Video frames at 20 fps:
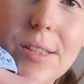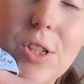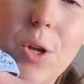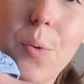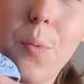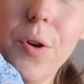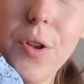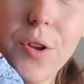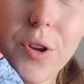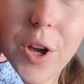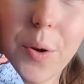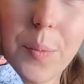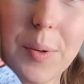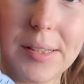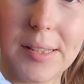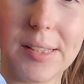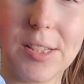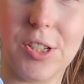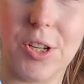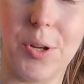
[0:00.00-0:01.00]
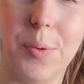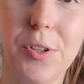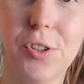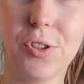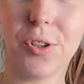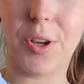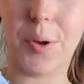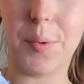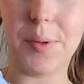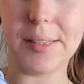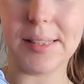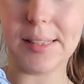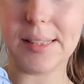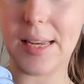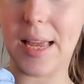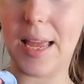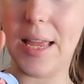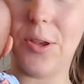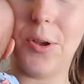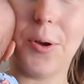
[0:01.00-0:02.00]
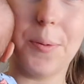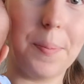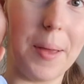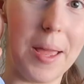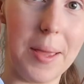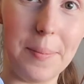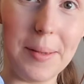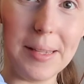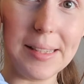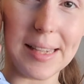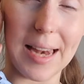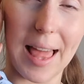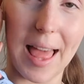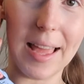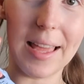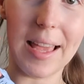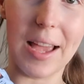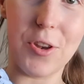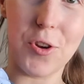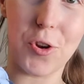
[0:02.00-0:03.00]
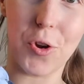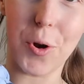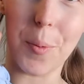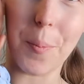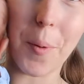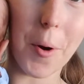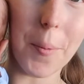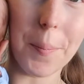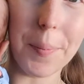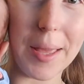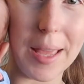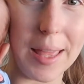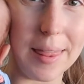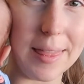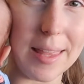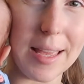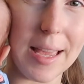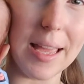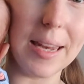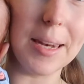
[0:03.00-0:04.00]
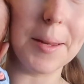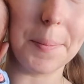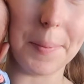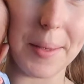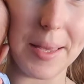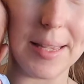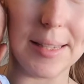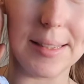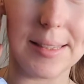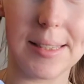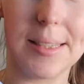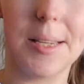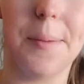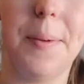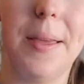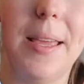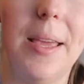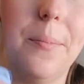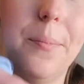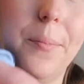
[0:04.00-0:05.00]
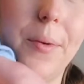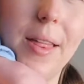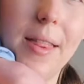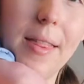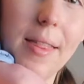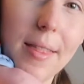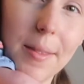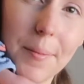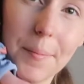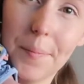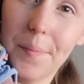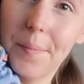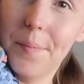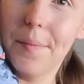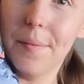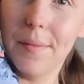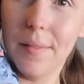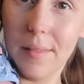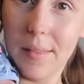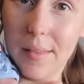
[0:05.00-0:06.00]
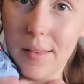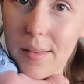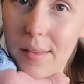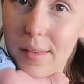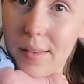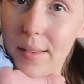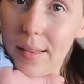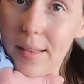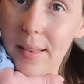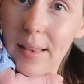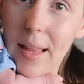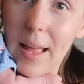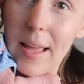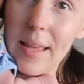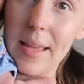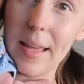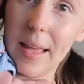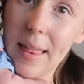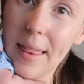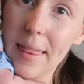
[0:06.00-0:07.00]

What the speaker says: So what you're going to do is you're going to take your baby's leg and you're going to pop it in the inner piece to begin with, like this.